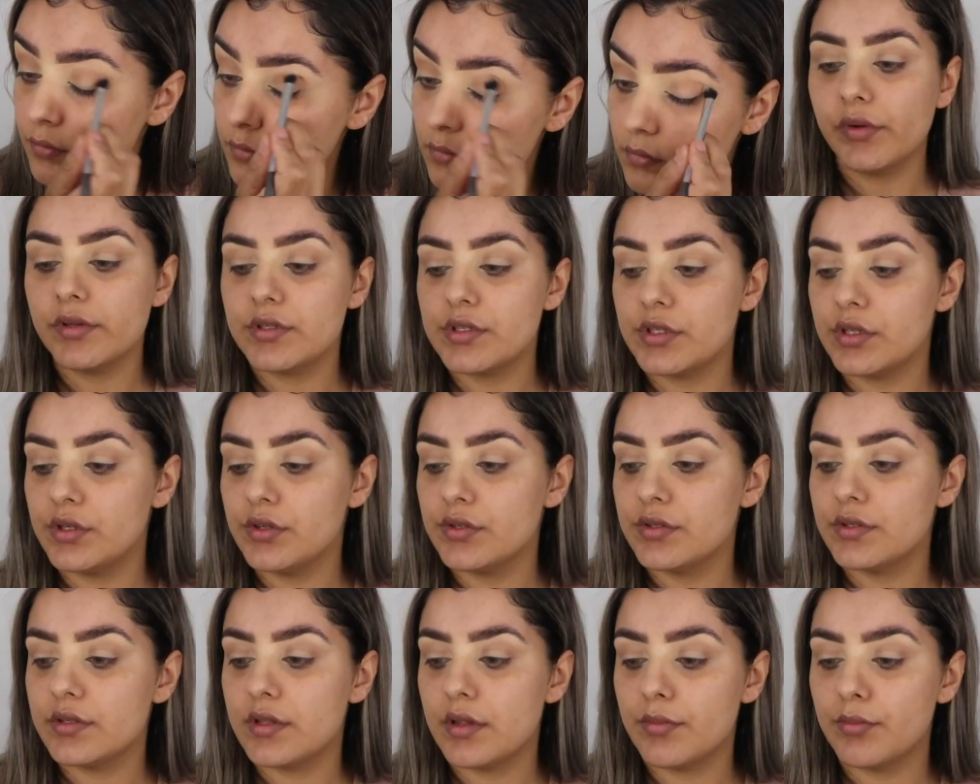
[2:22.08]
I'm going to
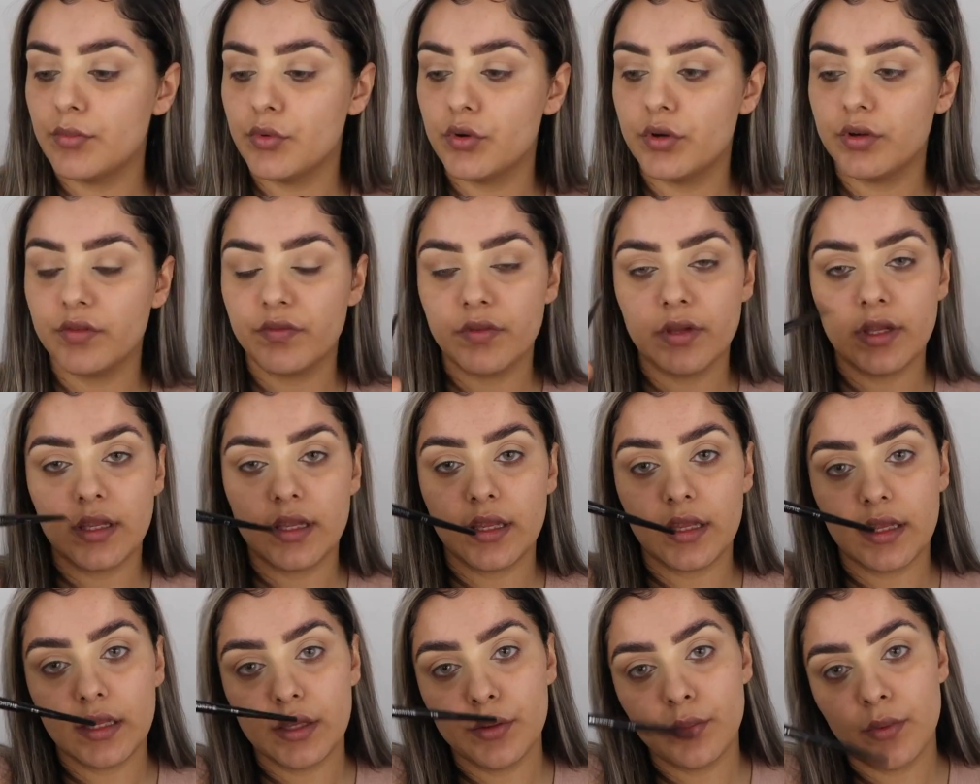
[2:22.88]
use the Morphe
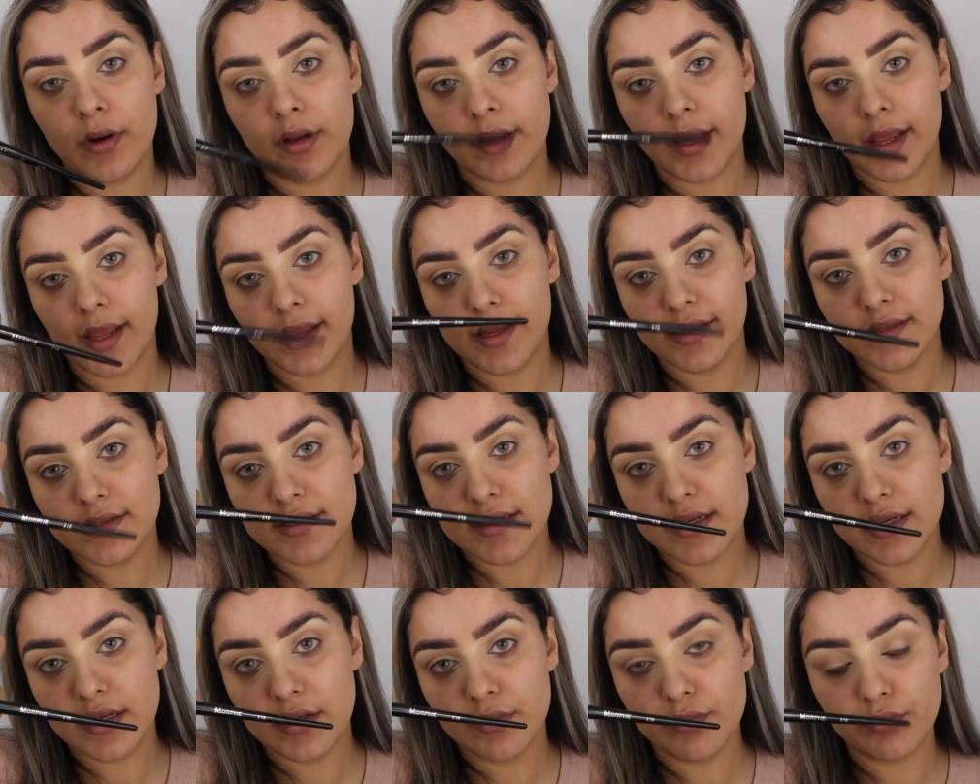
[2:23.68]

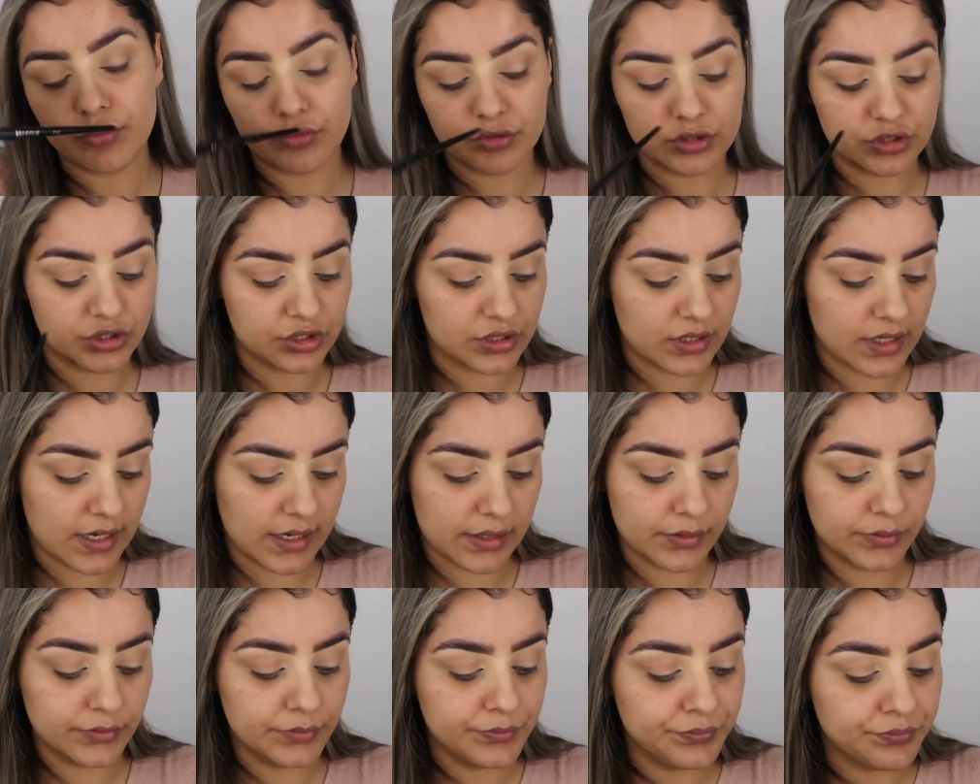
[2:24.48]
E118 brush
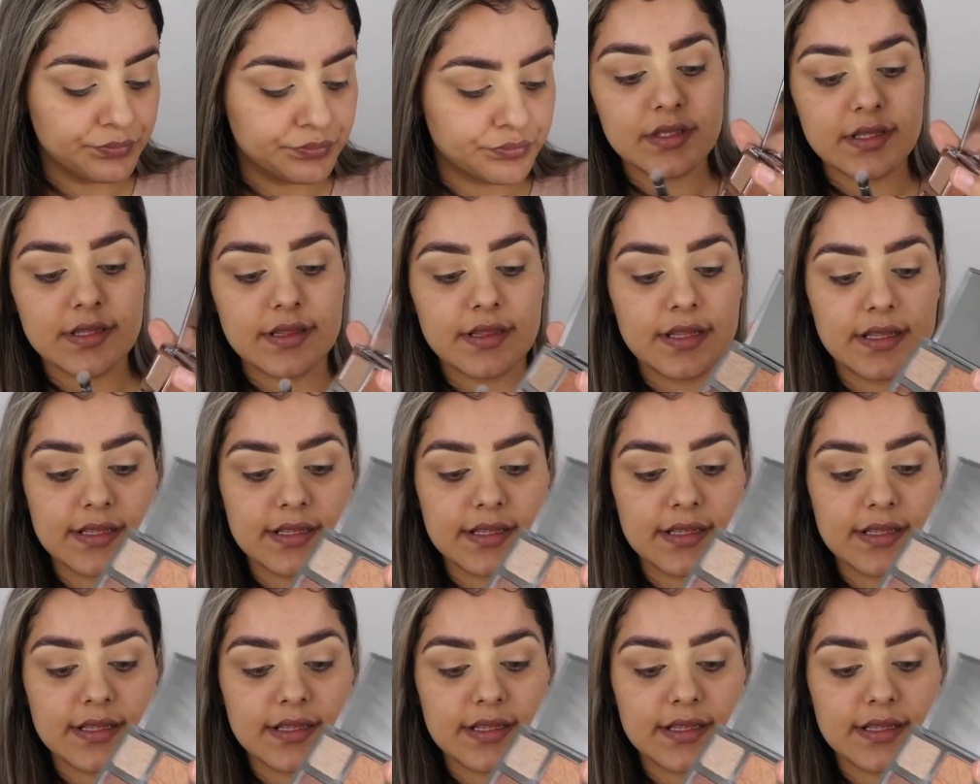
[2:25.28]
now, using